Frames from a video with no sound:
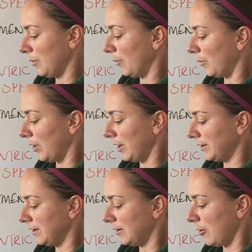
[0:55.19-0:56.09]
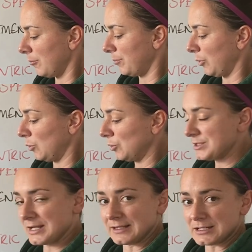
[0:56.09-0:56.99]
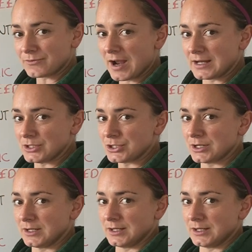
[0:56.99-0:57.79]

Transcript: 1, pause at this range,